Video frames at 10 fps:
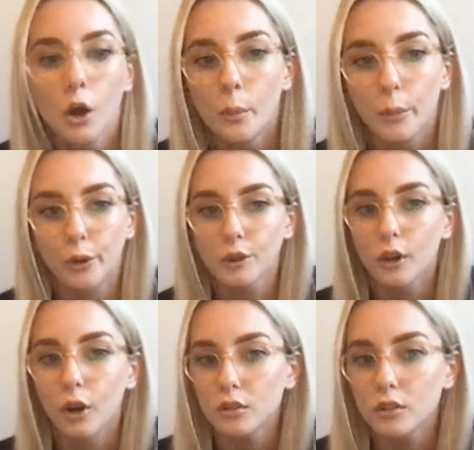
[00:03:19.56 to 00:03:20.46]
but also
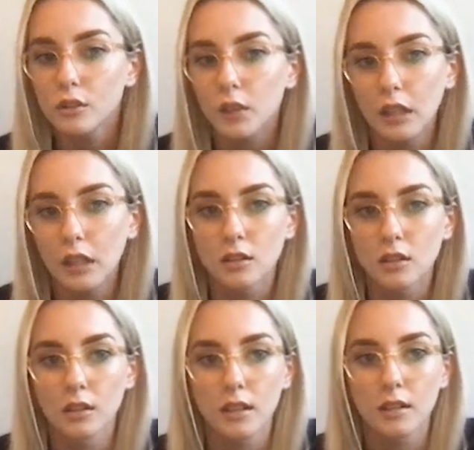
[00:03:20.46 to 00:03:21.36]
ultimately
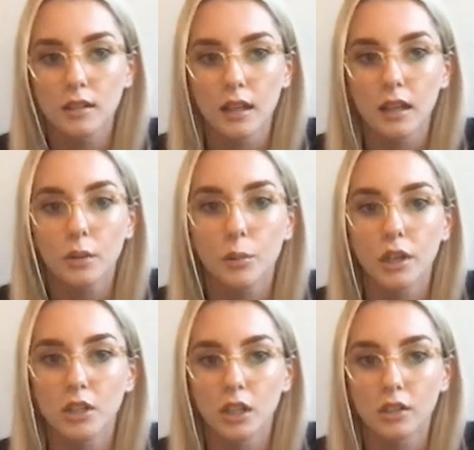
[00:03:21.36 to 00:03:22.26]
concerns the aesthetic
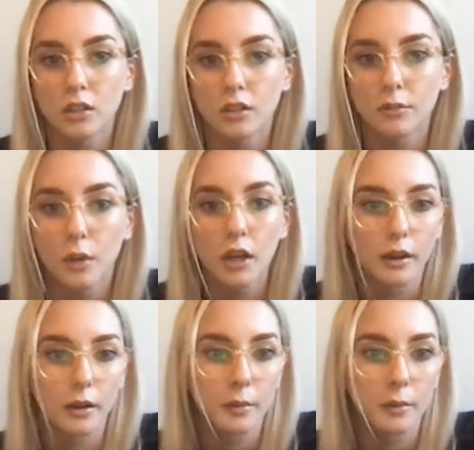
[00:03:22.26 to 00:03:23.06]
appreciation of murder.